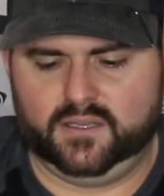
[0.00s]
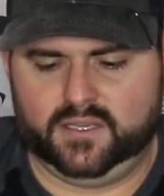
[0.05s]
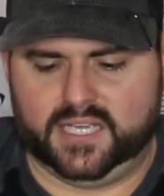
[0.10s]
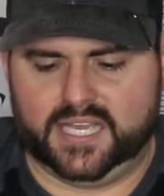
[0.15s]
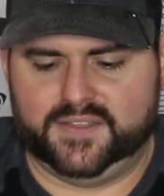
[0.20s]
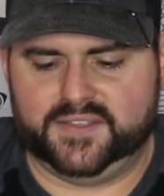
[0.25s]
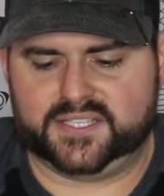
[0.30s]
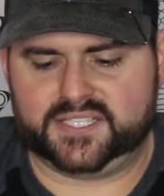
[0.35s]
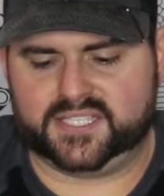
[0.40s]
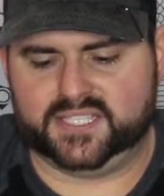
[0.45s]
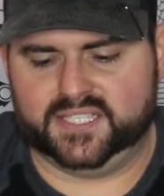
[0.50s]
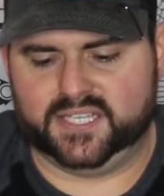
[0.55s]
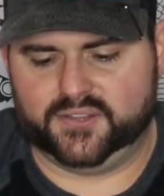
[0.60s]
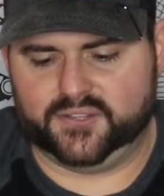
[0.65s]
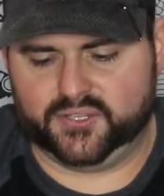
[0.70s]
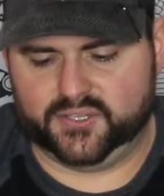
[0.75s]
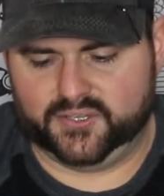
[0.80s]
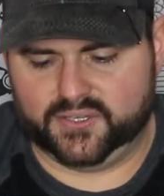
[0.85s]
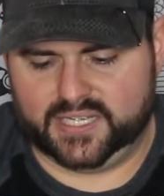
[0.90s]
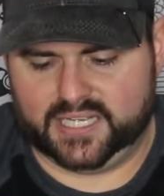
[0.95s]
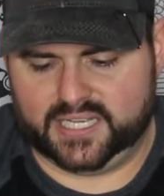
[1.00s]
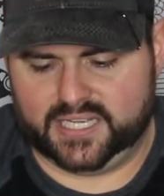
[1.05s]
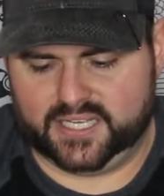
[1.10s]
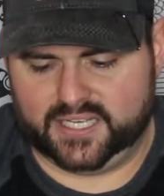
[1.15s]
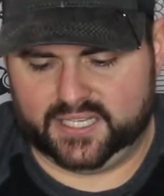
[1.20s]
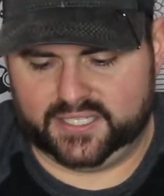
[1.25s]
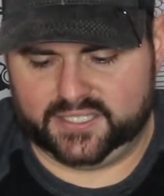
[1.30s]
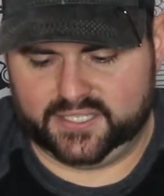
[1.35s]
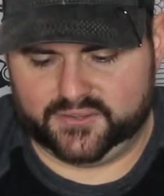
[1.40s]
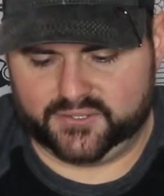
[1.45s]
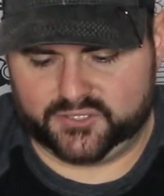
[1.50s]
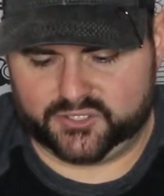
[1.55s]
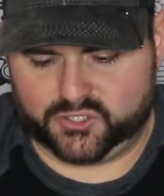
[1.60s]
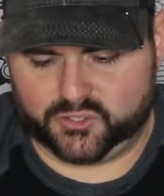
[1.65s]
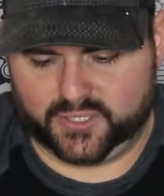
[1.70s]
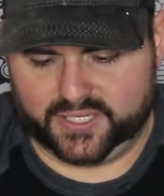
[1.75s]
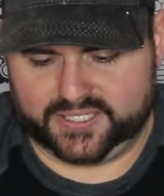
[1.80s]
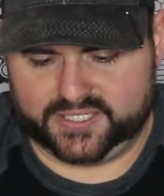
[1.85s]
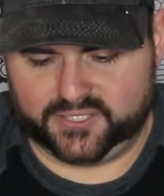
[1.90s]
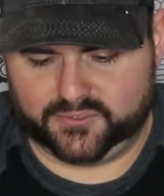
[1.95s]
And this is another
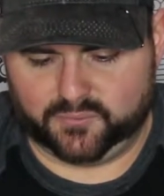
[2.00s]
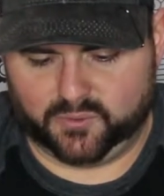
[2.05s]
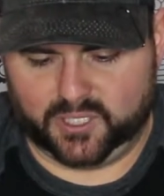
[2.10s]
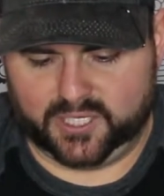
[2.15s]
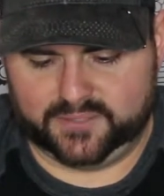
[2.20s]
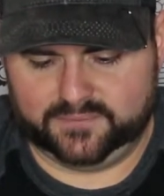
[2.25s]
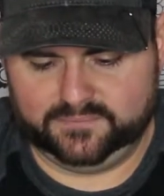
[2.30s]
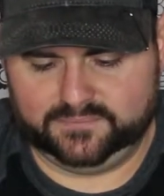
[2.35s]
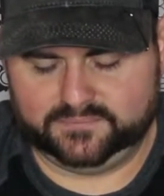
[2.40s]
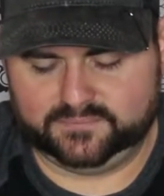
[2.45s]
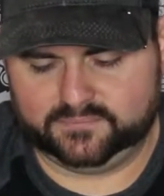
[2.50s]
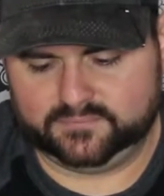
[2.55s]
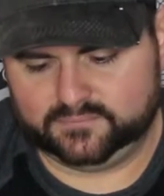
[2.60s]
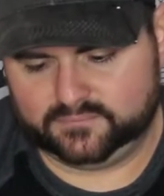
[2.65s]
jointed one.